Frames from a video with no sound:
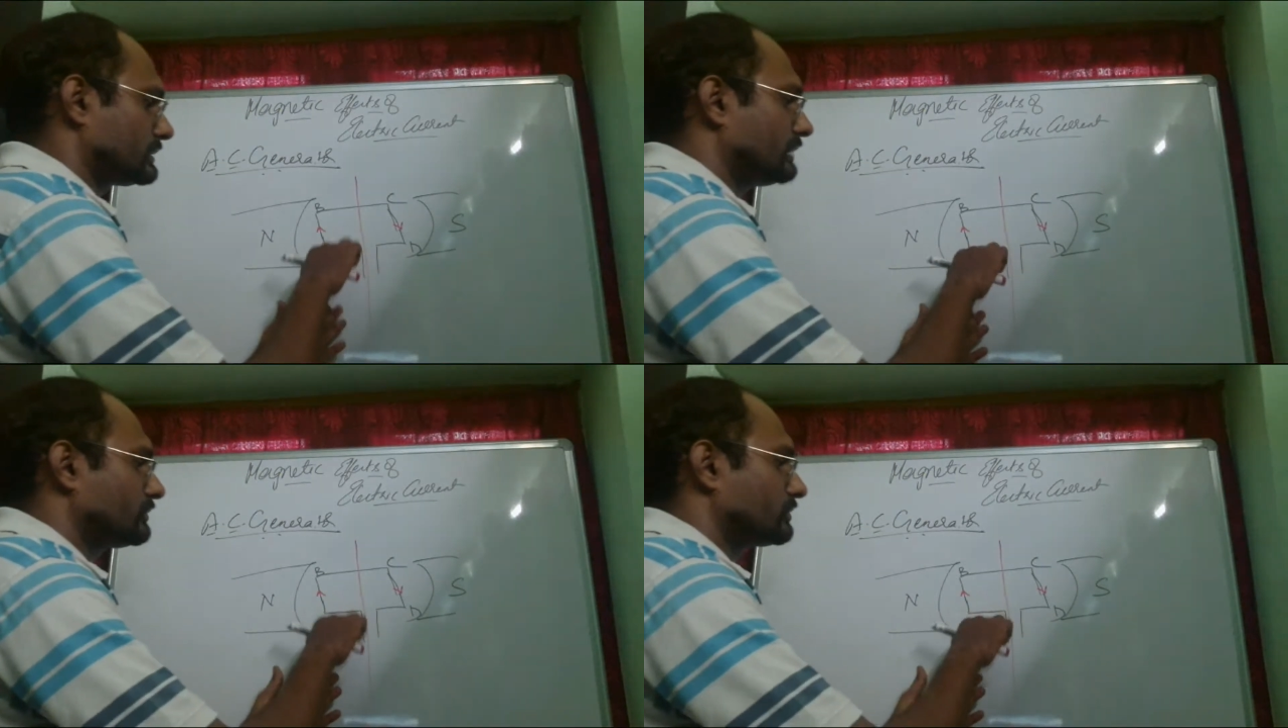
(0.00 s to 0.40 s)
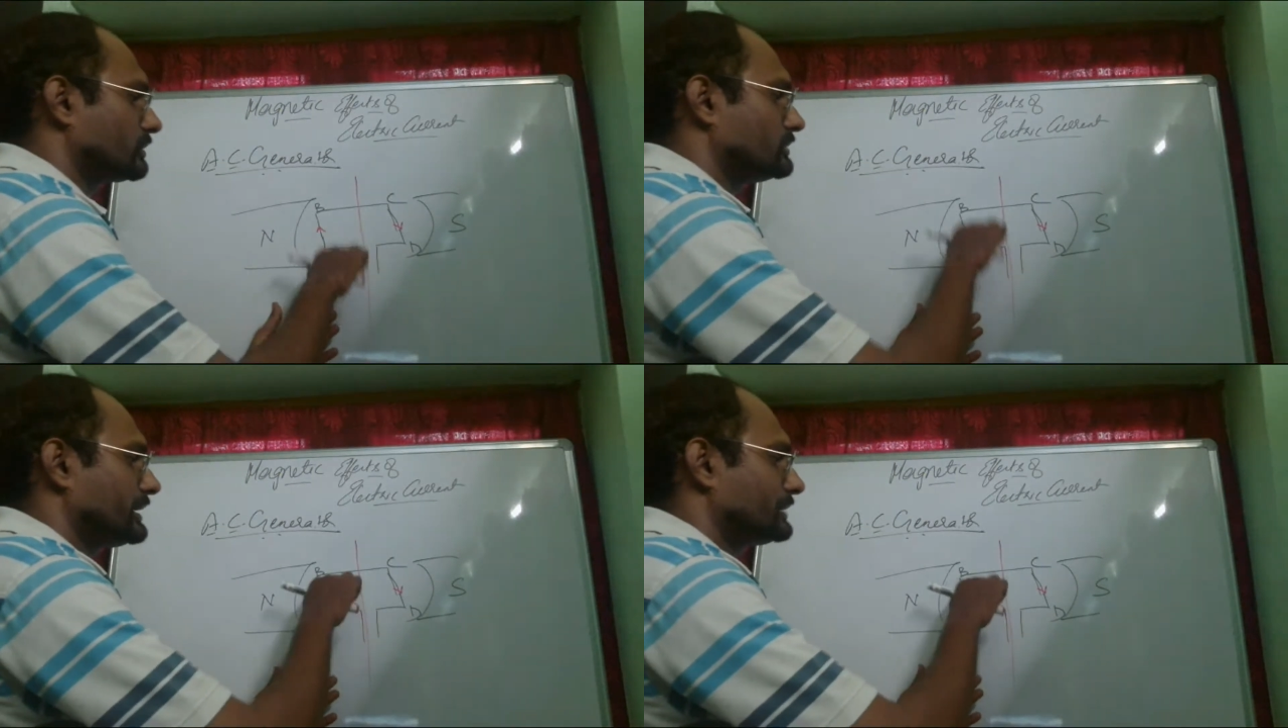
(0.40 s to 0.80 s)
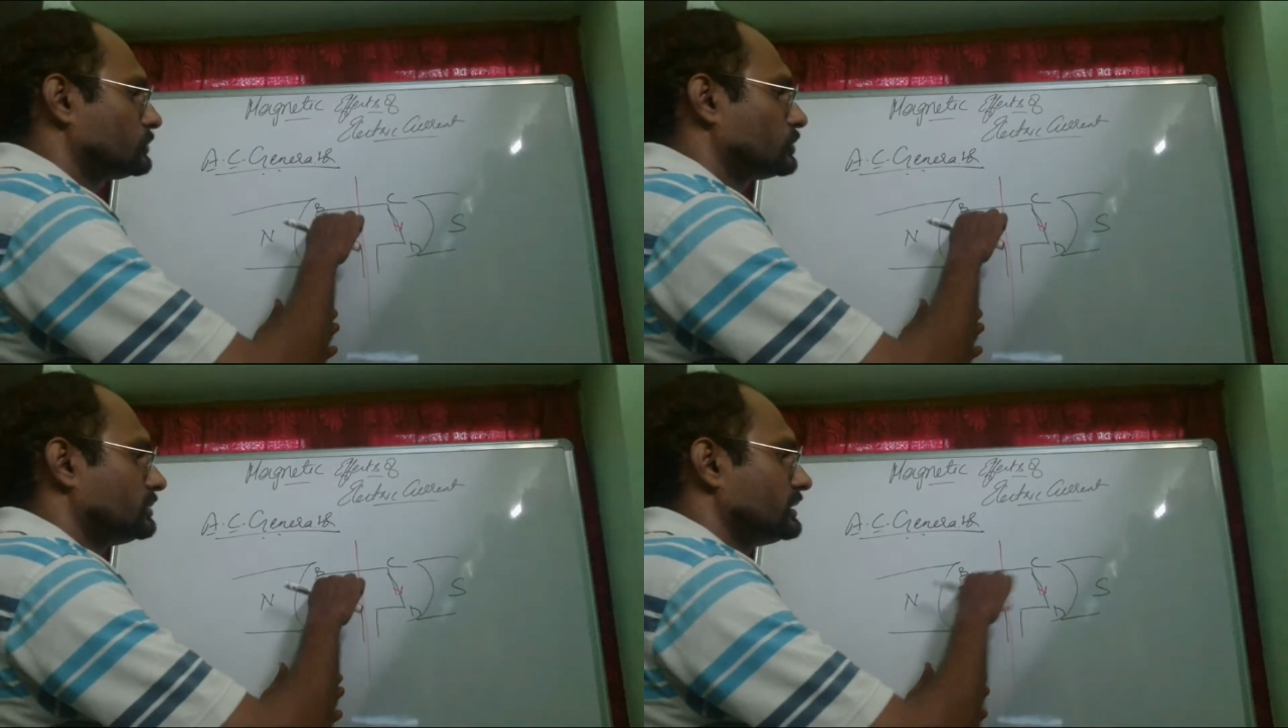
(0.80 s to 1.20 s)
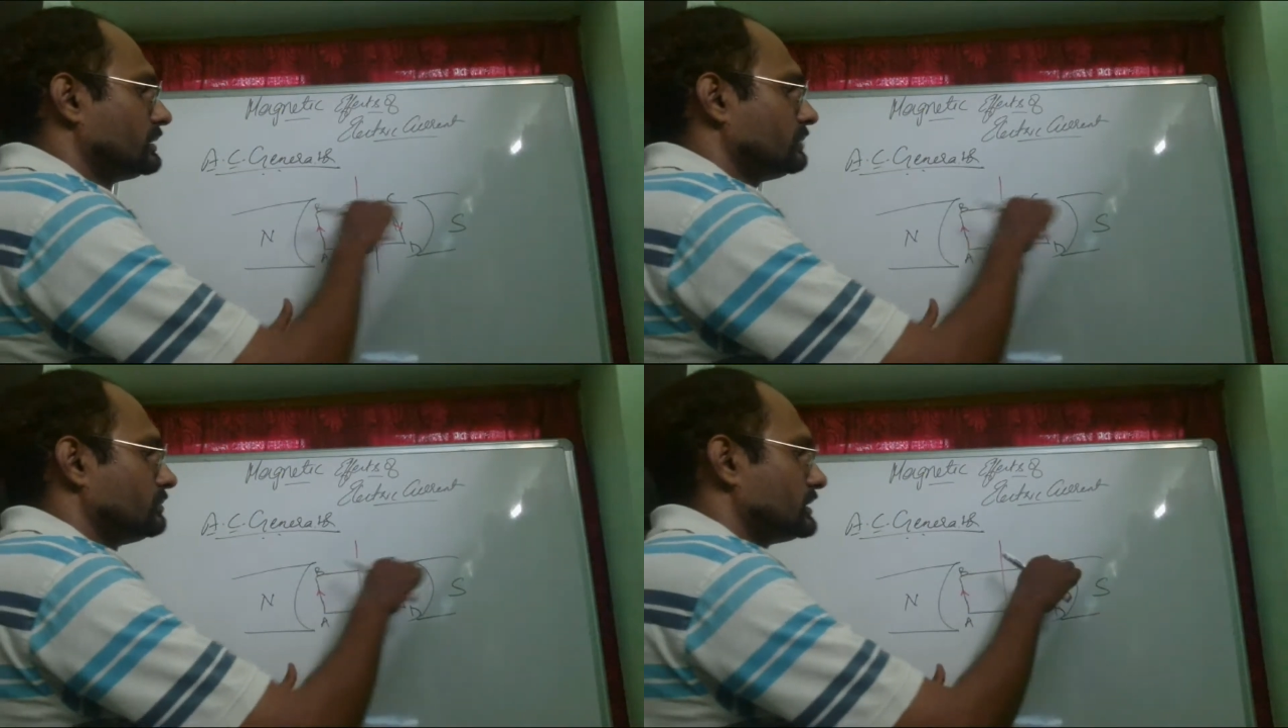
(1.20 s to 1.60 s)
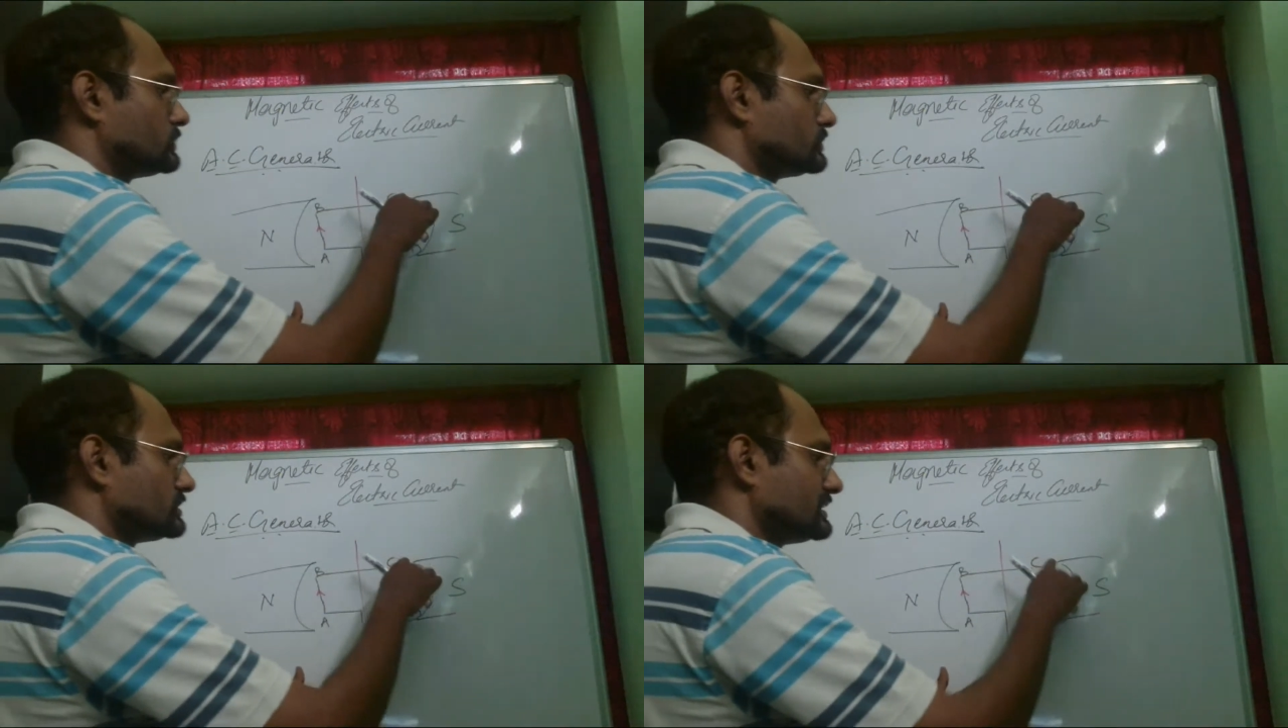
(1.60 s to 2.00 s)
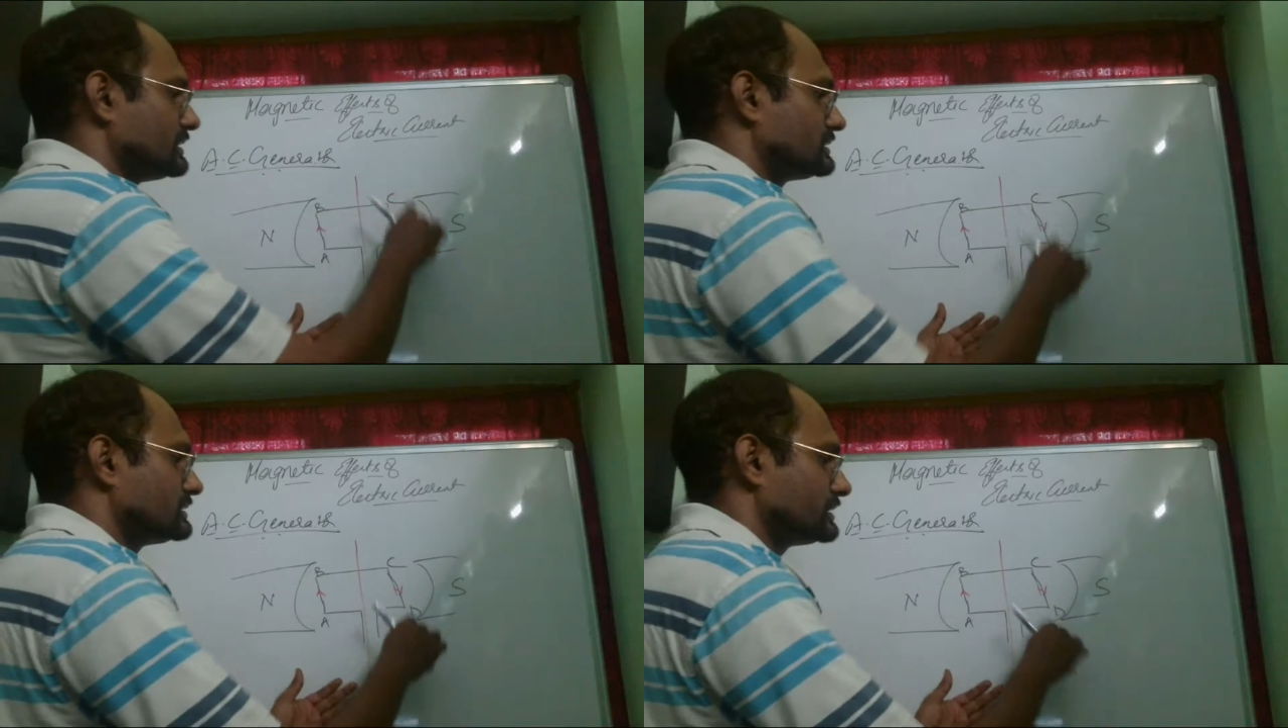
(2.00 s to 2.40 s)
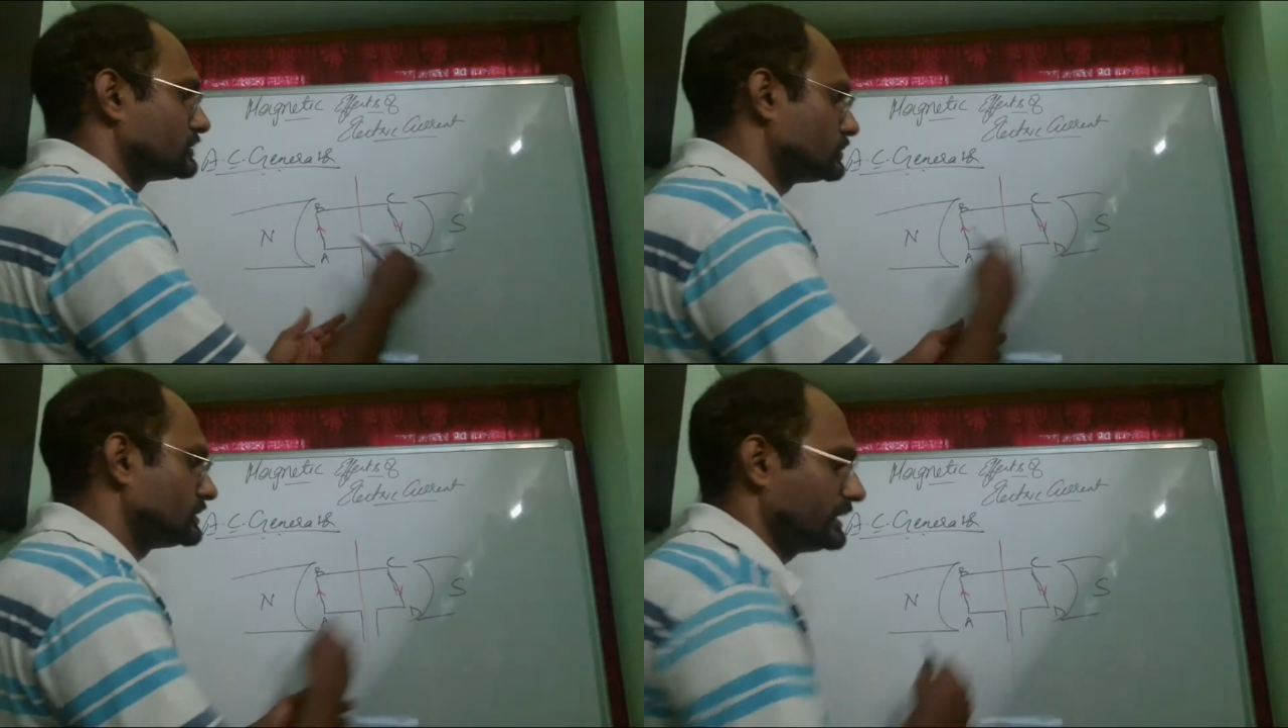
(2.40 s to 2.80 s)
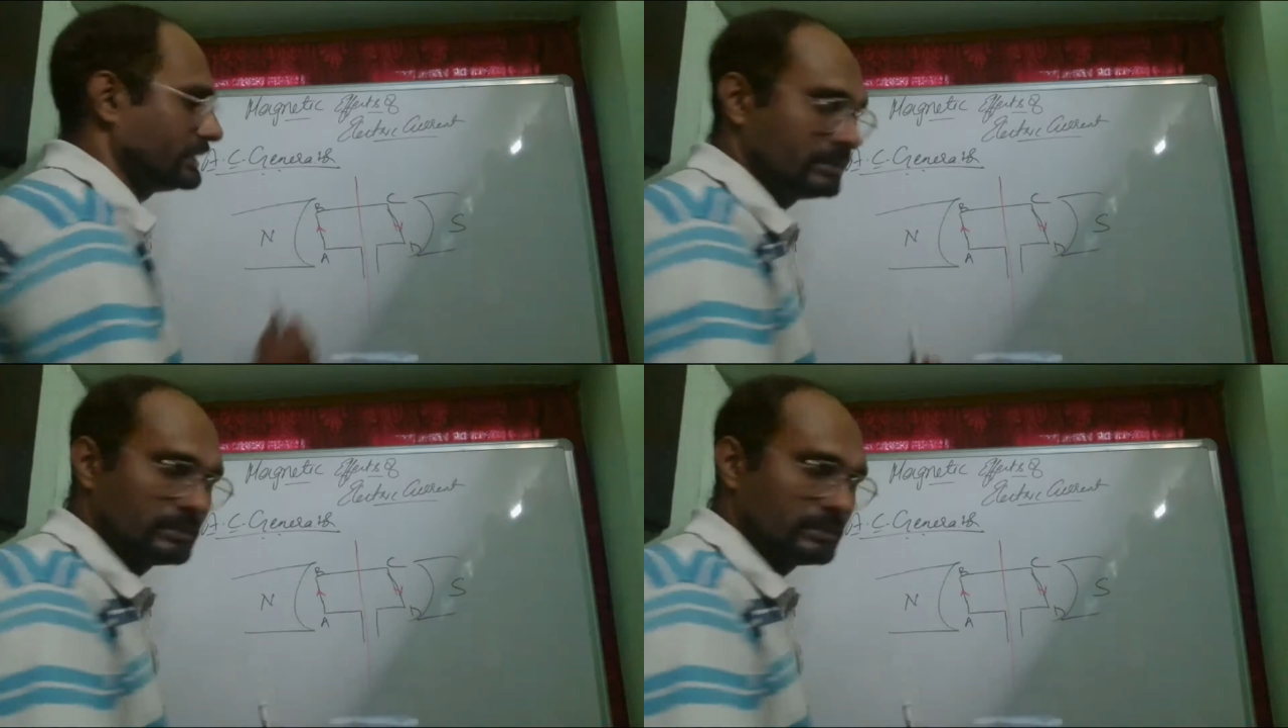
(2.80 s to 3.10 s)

traveling from A to B, B to C, C to D.